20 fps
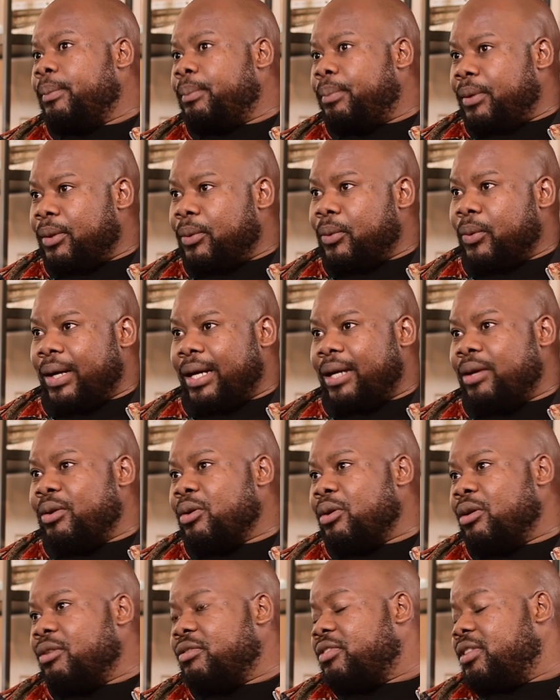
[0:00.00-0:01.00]
be one
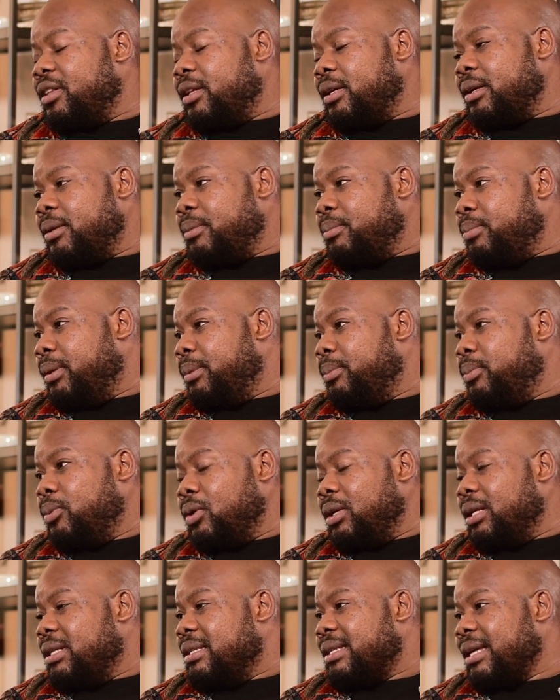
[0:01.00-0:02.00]
of the
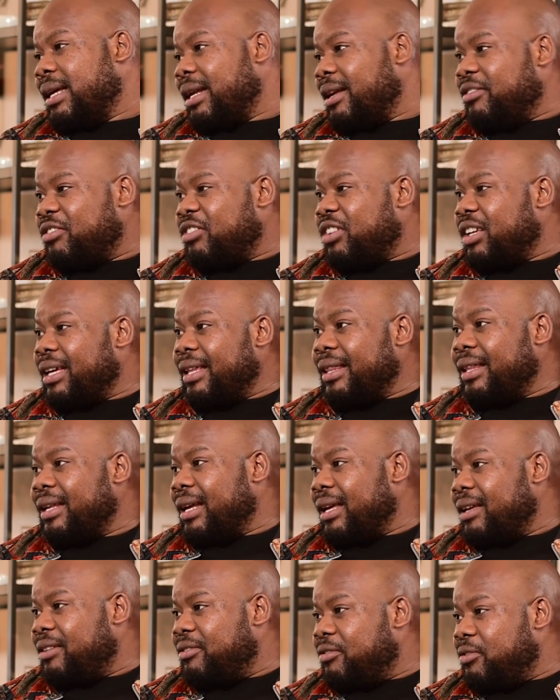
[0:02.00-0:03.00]
people in South Africa that
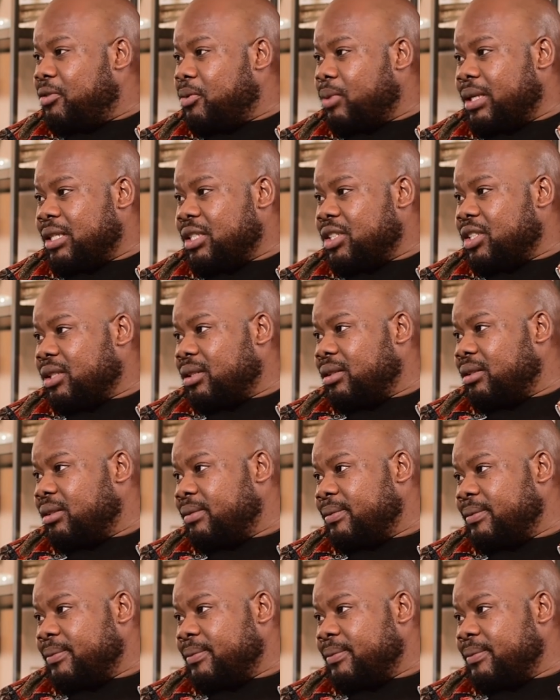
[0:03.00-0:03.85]
are influential.